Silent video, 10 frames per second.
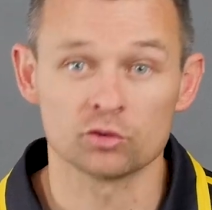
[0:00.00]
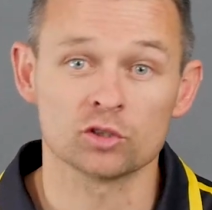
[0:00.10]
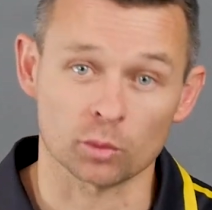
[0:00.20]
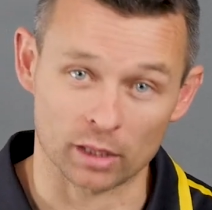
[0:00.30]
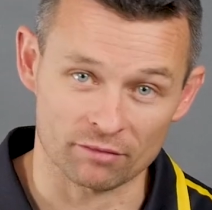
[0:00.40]

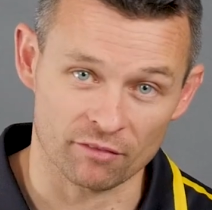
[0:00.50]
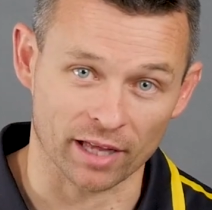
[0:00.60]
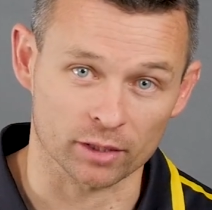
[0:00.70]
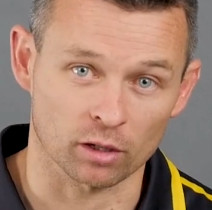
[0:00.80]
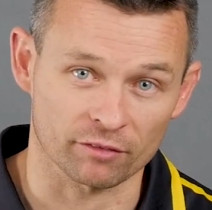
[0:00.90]
to whatever
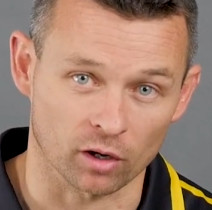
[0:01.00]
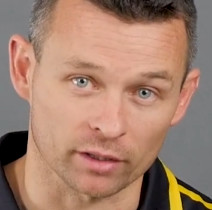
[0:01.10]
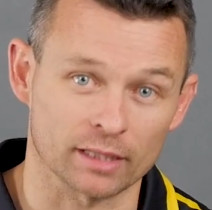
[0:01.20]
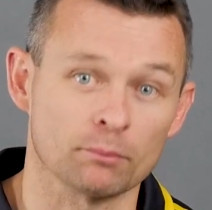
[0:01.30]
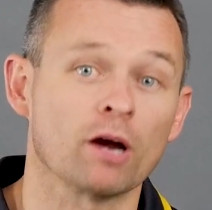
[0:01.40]
value I've
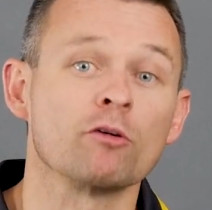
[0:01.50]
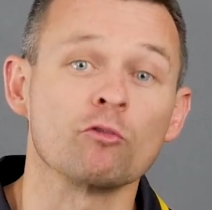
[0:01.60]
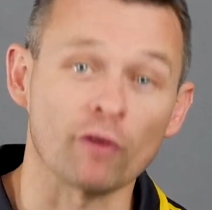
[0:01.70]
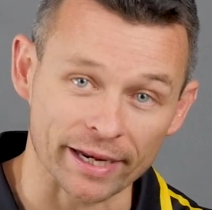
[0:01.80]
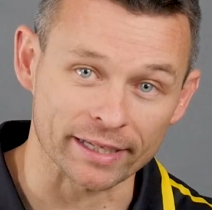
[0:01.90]
got in my
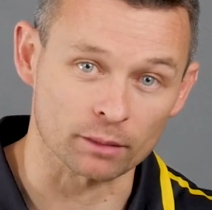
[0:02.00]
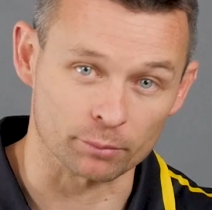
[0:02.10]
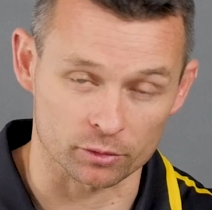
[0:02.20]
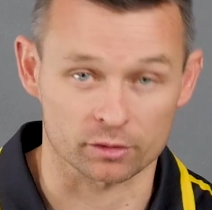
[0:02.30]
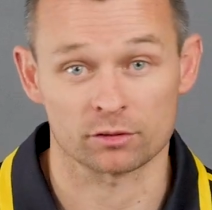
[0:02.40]
regular
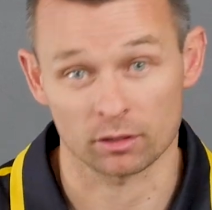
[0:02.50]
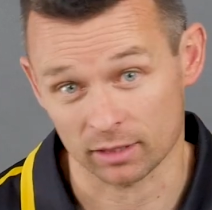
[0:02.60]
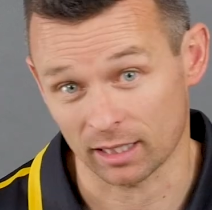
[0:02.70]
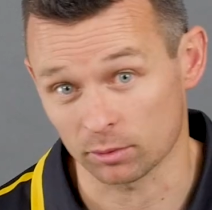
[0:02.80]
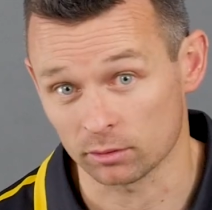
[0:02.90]
boost control
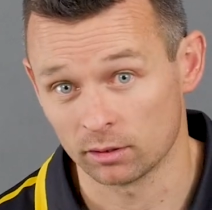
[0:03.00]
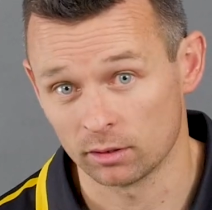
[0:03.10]
table.